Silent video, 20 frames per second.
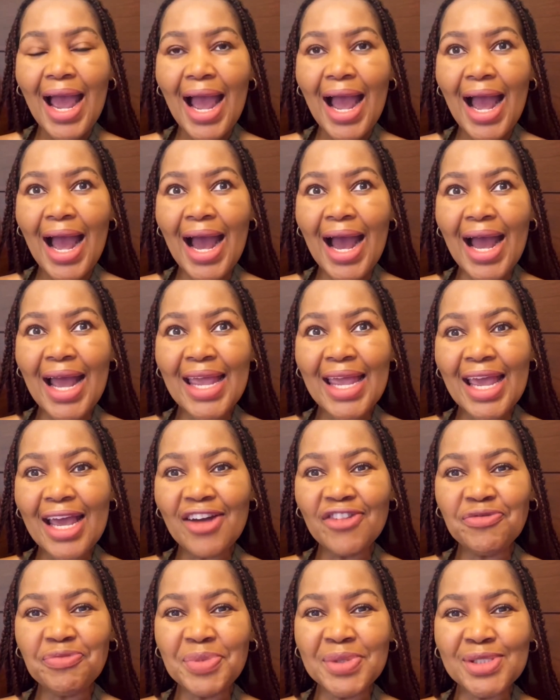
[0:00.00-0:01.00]
I
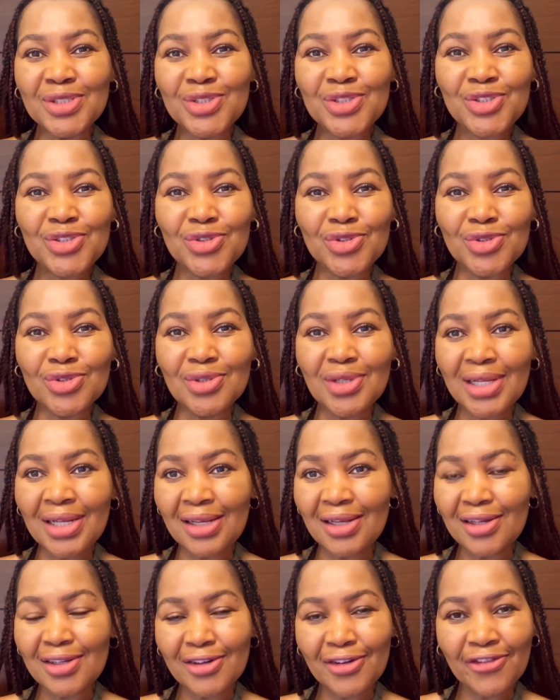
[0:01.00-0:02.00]
have been to a
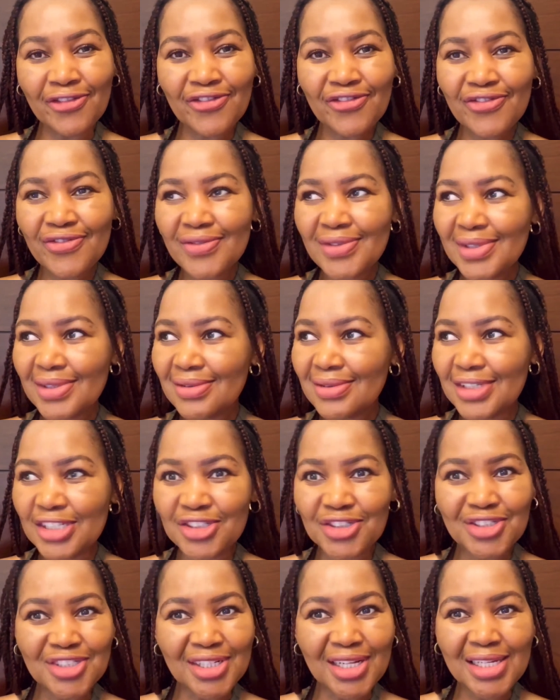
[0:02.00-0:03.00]
lot of
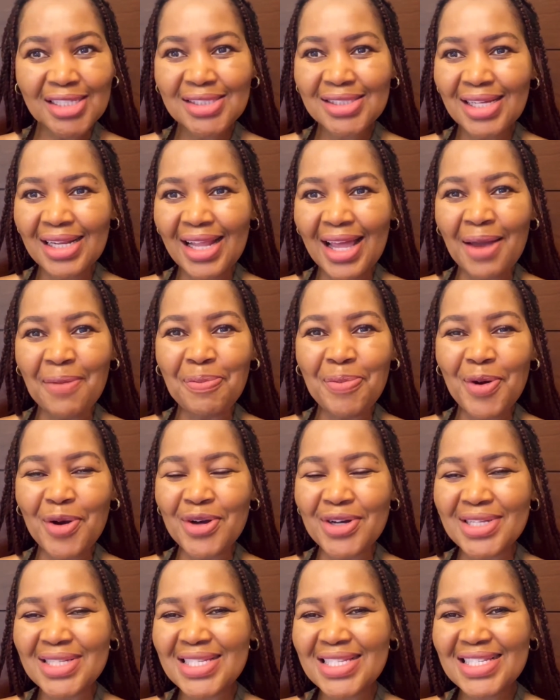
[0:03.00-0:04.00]
international
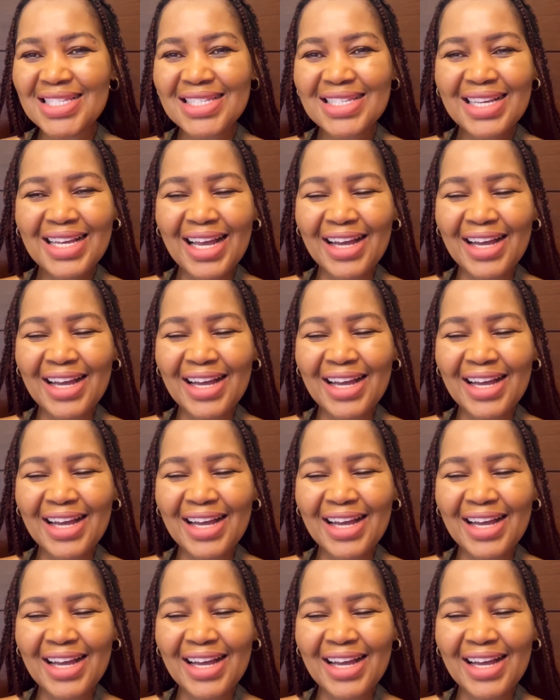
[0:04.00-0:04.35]
airports.